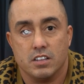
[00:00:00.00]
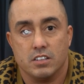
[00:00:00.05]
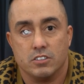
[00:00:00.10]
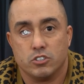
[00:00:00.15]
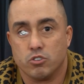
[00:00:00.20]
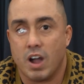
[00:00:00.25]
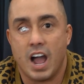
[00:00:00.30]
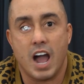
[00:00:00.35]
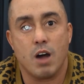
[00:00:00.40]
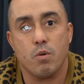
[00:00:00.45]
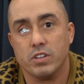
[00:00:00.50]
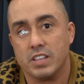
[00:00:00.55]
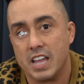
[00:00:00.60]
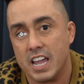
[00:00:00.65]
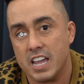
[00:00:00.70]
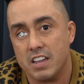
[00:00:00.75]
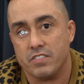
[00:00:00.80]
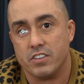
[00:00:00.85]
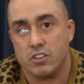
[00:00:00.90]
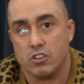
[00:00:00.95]
So how would
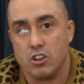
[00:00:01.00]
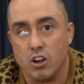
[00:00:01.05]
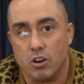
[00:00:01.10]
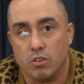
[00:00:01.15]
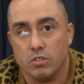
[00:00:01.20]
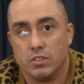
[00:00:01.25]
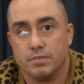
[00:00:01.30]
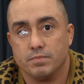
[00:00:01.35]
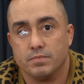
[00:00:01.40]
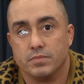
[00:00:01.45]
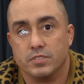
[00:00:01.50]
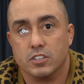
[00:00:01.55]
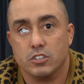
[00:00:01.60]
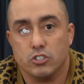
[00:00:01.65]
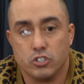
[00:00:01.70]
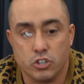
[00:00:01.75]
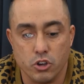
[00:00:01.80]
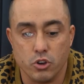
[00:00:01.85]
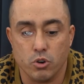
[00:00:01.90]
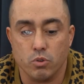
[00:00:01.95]
they even know?
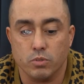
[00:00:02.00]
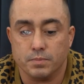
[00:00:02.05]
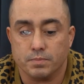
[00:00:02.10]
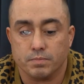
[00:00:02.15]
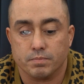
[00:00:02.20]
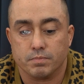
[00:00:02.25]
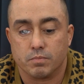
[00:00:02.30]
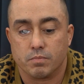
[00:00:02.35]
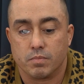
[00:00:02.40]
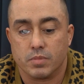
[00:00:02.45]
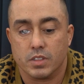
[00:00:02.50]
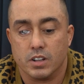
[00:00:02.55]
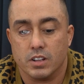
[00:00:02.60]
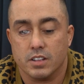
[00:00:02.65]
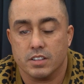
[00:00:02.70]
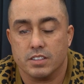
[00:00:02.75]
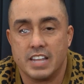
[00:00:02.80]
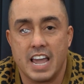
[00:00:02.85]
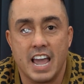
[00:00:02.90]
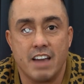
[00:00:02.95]
2,
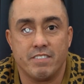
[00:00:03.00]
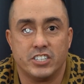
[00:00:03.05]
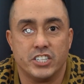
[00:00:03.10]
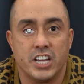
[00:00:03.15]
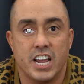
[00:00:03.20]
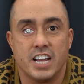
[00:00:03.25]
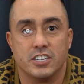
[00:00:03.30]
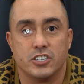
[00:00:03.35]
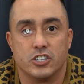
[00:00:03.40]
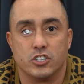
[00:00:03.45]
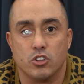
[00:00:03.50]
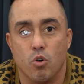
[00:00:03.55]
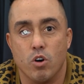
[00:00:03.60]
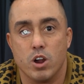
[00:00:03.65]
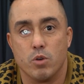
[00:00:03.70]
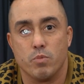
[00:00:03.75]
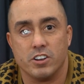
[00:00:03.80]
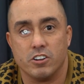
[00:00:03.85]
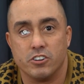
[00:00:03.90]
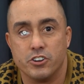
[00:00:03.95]
they have a change of
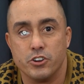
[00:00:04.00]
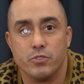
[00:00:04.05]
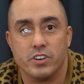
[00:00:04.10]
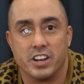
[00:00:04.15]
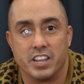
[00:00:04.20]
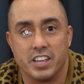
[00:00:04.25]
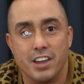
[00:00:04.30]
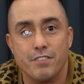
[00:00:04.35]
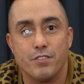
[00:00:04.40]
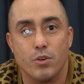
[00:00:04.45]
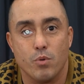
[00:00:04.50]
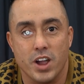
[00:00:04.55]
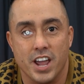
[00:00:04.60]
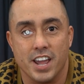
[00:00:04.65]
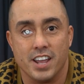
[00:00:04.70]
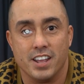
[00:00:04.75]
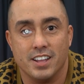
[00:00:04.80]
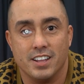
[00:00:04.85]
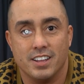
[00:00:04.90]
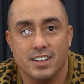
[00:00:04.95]
story when you're doing a
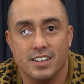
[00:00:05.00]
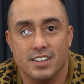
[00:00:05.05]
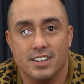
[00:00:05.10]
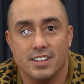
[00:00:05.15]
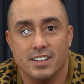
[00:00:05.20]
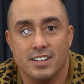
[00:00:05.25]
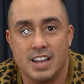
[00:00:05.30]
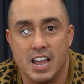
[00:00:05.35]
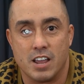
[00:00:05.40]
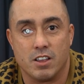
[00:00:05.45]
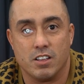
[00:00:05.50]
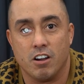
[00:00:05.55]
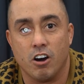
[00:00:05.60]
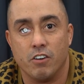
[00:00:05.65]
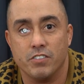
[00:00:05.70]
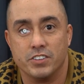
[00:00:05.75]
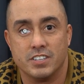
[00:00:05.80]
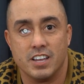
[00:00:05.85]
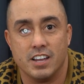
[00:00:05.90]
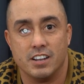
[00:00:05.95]
giveaway. Like
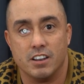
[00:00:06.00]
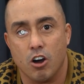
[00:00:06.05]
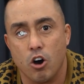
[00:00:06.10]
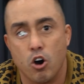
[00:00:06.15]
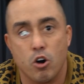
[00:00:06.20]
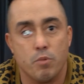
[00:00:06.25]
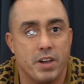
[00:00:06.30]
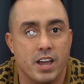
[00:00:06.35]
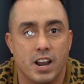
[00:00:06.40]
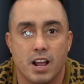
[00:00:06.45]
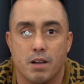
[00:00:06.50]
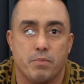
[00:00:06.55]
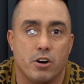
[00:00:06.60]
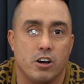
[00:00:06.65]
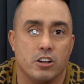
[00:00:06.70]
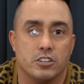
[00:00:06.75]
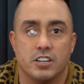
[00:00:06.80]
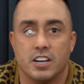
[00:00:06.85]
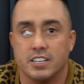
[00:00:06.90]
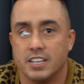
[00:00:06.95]
all of a sudden, oh man, I
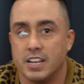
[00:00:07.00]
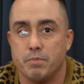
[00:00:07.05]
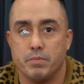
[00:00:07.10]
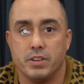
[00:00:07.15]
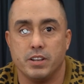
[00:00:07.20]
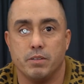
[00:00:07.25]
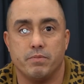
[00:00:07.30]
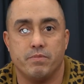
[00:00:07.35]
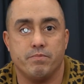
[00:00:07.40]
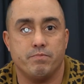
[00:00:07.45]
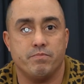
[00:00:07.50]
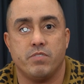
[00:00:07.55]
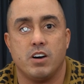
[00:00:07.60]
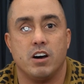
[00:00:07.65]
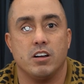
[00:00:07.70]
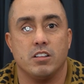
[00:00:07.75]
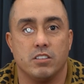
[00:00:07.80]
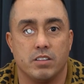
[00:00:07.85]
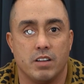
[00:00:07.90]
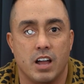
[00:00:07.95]
apologize. I didn't
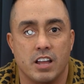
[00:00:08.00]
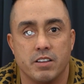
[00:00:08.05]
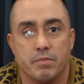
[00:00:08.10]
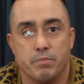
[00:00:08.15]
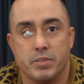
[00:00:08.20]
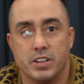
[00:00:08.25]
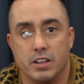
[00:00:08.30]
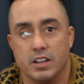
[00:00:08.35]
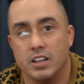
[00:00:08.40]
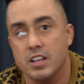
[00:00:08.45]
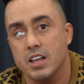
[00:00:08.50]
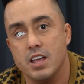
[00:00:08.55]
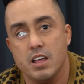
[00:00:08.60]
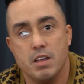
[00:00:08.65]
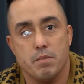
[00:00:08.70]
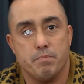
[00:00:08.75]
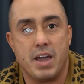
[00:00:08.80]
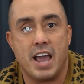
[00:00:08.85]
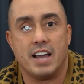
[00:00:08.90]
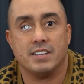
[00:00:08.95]
mean to
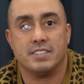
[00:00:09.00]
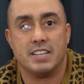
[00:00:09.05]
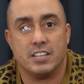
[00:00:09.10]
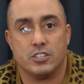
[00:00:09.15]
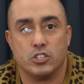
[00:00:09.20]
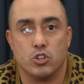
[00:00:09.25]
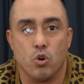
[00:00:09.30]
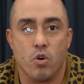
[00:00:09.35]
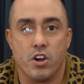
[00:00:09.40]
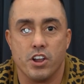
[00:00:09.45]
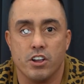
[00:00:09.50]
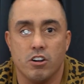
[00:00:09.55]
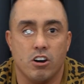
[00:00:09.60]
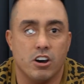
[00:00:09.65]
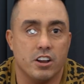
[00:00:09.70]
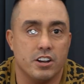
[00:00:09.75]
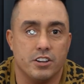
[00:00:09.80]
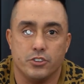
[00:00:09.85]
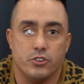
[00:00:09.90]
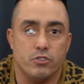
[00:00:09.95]
pass that story
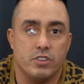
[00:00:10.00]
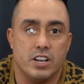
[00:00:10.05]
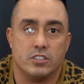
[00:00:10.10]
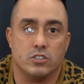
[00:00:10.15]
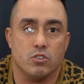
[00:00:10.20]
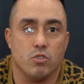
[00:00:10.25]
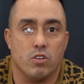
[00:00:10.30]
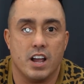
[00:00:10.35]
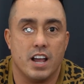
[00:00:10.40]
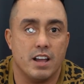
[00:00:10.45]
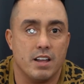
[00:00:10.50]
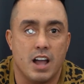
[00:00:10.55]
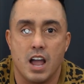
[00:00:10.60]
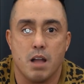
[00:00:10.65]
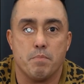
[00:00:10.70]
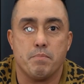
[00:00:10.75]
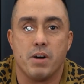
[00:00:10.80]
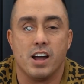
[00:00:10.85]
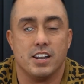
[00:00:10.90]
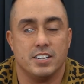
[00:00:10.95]
on and do that story.
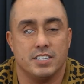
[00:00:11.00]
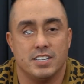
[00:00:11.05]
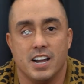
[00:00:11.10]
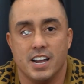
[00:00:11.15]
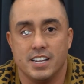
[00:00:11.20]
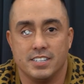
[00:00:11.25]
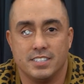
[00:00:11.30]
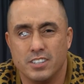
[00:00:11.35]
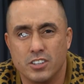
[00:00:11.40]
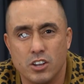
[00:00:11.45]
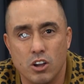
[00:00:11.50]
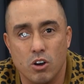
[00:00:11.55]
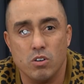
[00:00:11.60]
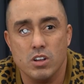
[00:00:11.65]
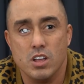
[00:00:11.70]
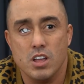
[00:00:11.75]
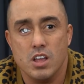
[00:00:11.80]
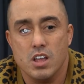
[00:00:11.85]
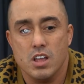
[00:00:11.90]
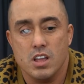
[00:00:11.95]
I apologize, you
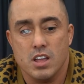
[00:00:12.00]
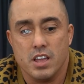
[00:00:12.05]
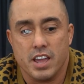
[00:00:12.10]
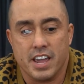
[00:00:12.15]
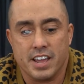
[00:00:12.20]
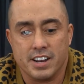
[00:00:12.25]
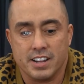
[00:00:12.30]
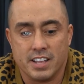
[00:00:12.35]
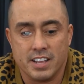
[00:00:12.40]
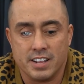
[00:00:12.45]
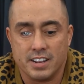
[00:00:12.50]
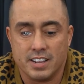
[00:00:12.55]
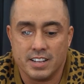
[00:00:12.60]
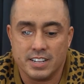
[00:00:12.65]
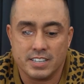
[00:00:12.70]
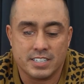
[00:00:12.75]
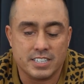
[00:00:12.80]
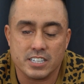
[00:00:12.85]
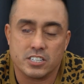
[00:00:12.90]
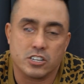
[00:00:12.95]
know? And
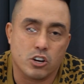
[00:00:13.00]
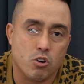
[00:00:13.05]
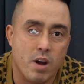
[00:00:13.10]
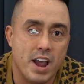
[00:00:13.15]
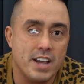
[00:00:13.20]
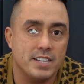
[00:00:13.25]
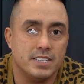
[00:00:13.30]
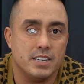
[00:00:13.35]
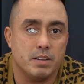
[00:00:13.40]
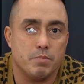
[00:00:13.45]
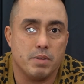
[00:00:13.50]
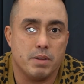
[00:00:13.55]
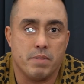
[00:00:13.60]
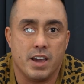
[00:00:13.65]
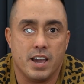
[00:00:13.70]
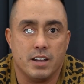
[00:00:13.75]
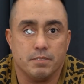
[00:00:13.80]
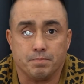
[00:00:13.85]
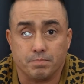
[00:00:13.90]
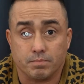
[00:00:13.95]
it's just crazy to me,
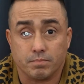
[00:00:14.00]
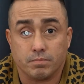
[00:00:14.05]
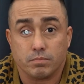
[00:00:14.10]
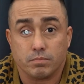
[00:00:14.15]
man.